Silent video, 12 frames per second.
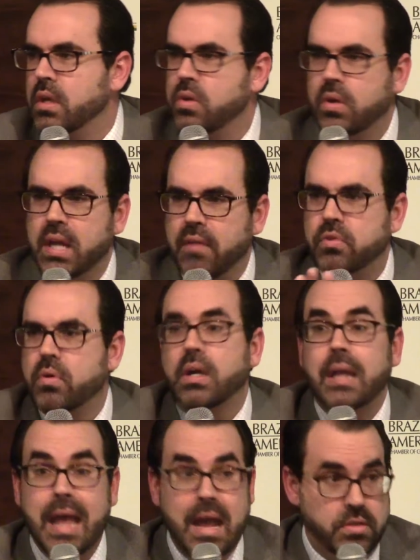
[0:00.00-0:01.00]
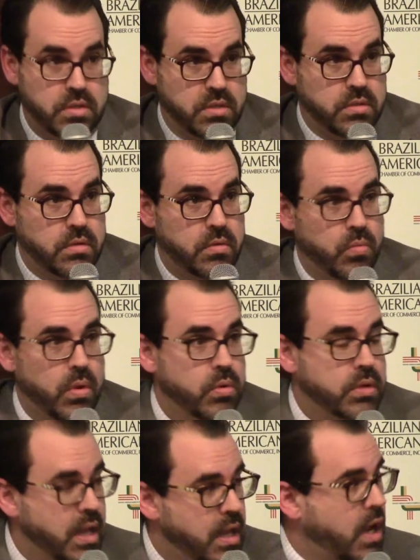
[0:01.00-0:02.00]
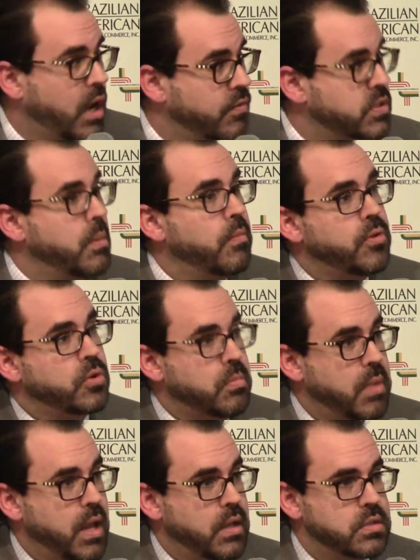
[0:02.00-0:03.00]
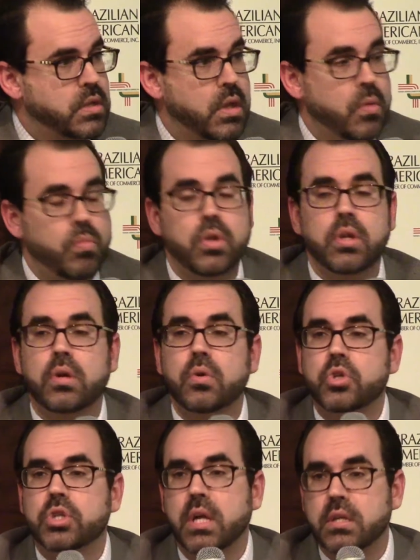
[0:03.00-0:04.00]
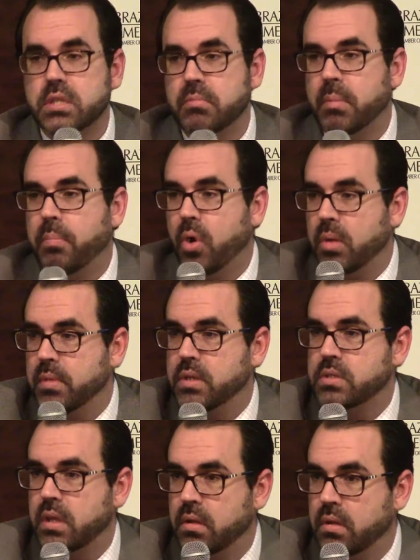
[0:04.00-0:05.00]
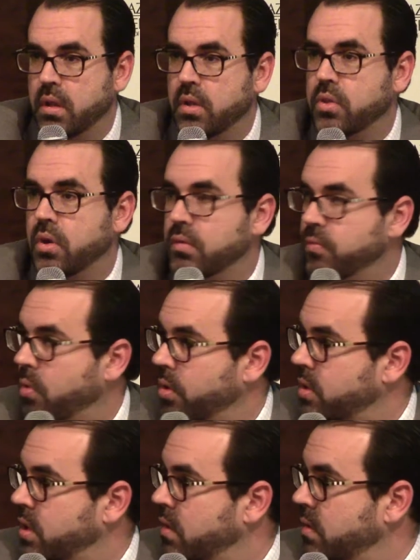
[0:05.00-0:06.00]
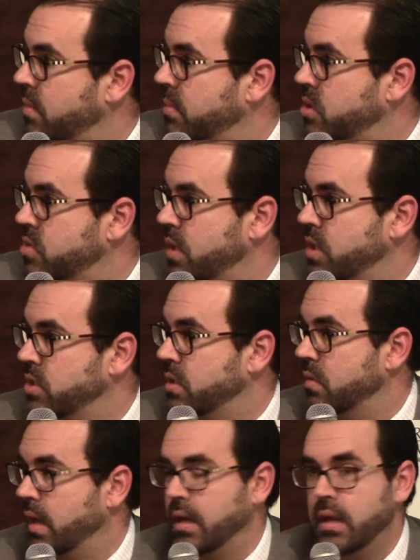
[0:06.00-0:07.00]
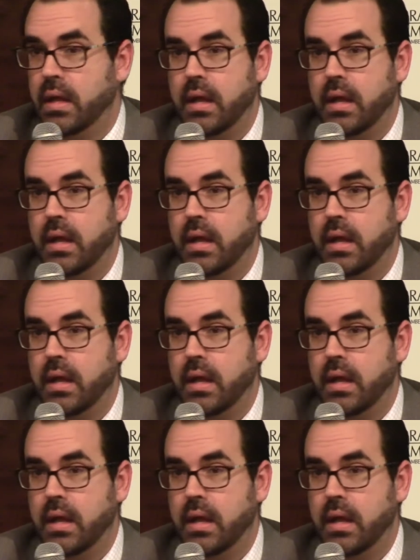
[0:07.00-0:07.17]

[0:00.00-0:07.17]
You can have direct access. We will take care of some of your demands. We'll negotiate some appointments in 3rd and 4th tier of the administration, right?